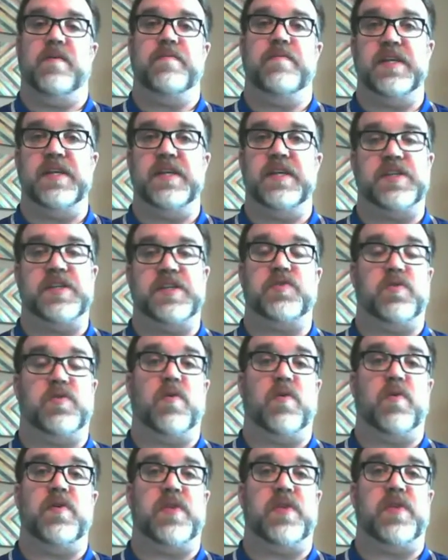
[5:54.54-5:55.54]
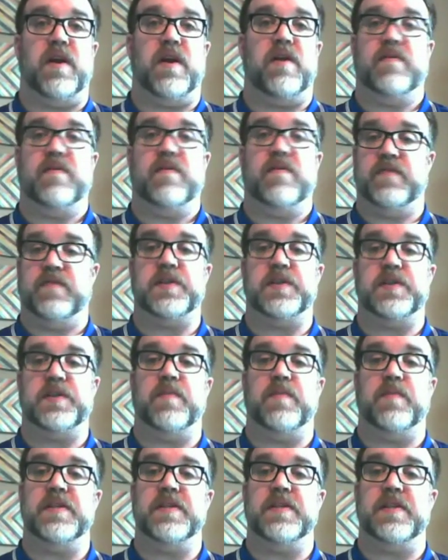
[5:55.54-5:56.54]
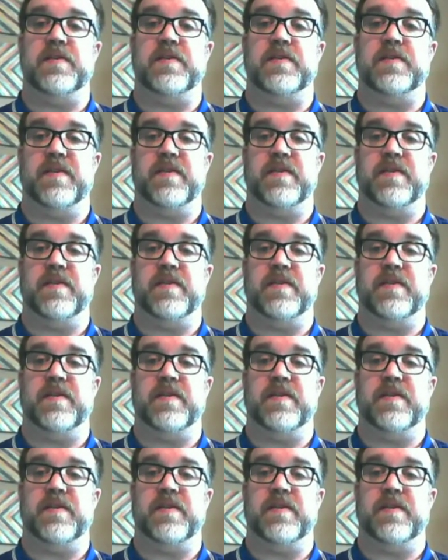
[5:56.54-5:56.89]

is stored there for some reason.